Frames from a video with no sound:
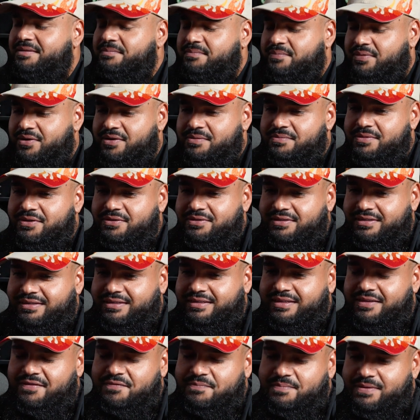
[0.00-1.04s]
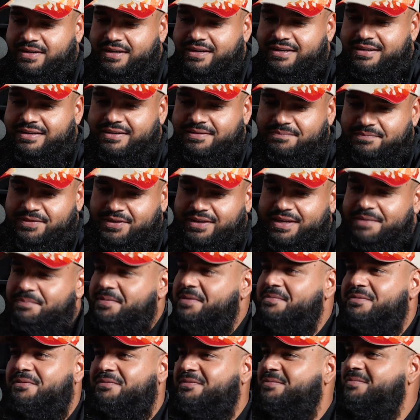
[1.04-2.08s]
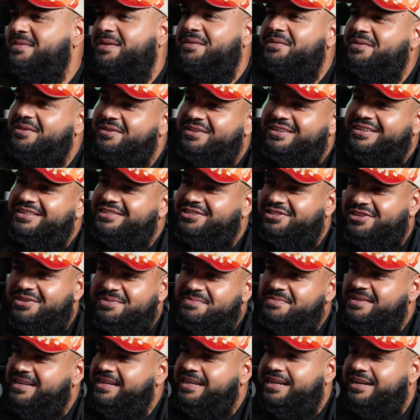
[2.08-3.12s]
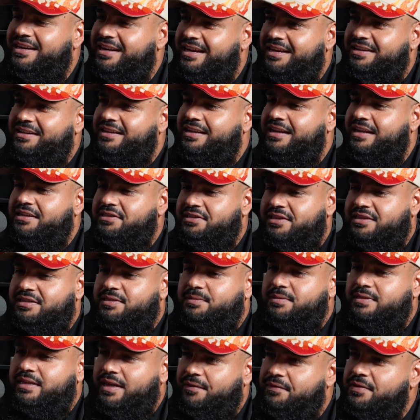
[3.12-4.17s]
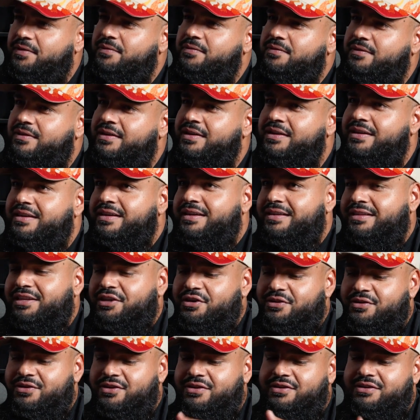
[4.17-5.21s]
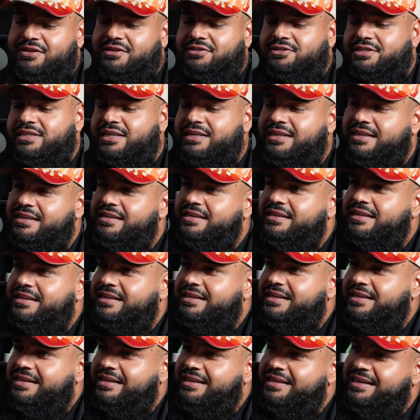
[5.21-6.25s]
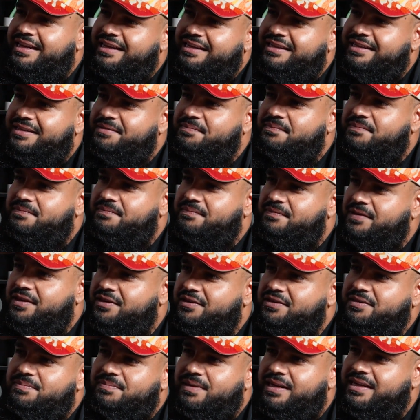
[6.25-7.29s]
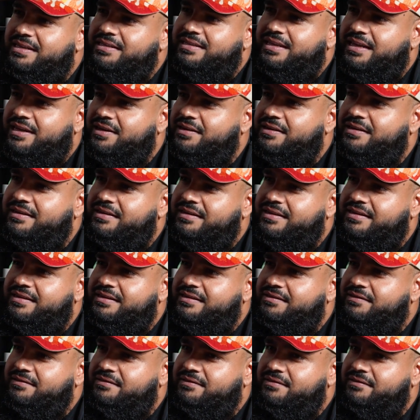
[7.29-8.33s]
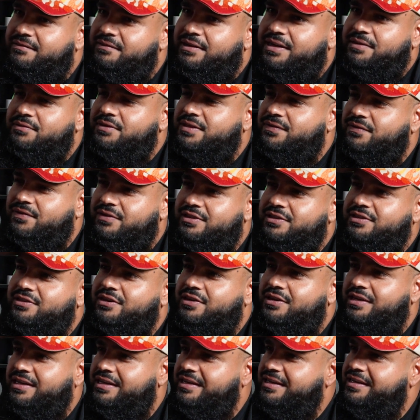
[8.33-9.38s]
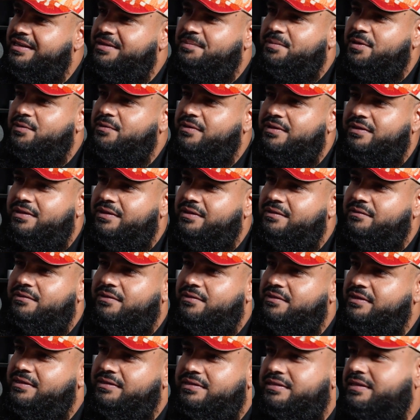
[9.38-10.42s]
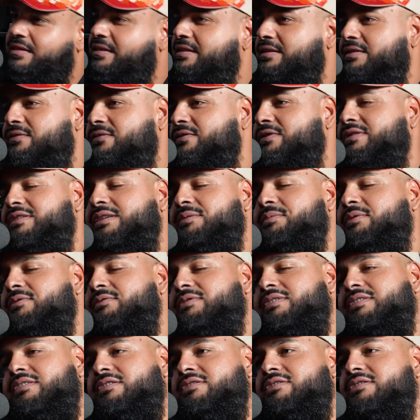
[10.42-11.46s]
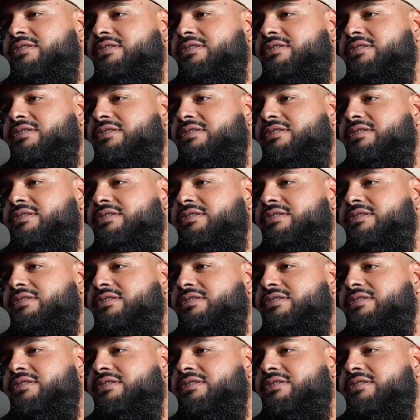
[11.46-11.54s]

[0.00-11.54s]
promos and stuff. But you get people from everywhere, Germany. How's your experience? Did you go to Coachella in like the years past, like when it was first starting up? Or when's the first time you went to Coachella?